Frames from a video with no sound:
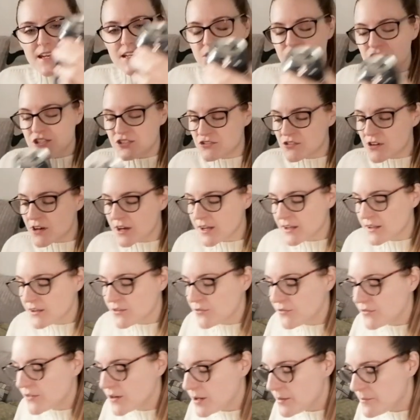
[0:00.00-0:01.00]
energy
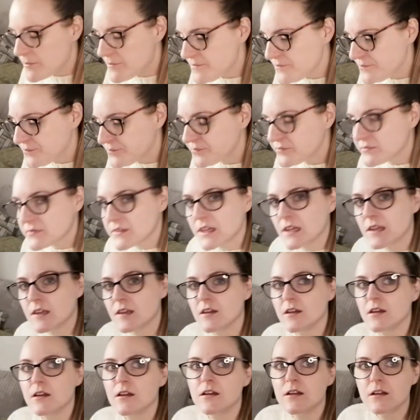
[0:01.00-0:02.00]
drink from
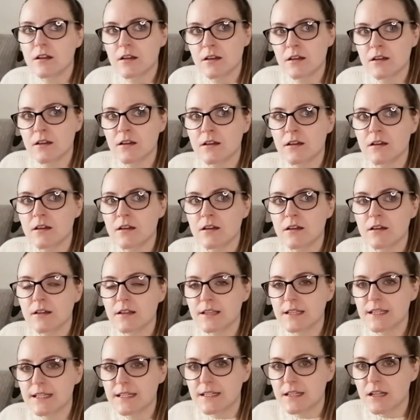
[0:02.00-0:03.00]

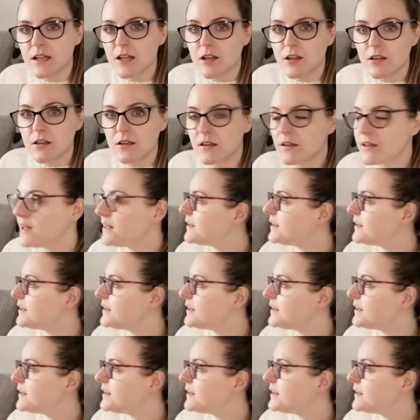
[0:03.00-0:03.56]
Lidl.